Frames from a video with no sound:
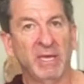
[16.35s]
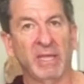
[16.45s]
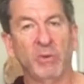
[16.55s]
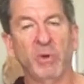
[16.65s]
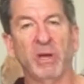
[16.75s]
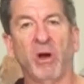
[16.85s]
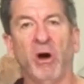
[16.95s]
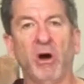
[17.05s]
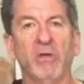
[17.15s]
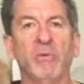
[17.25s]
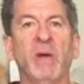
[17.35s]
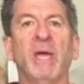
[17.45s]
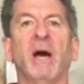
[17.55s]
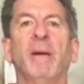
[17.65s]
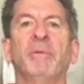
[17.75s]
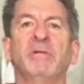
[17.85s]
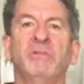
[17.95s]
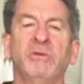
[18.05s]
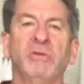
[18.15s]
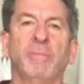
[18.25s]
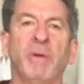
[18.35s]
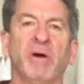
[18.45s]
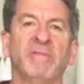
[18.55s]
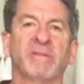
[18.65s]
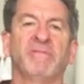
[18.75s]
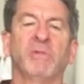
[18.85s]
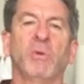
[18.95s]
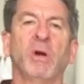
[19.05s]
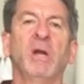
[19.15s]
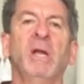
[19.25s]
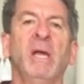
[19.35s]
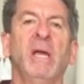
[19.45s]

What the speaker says: they run all the way up to the pelvic floor,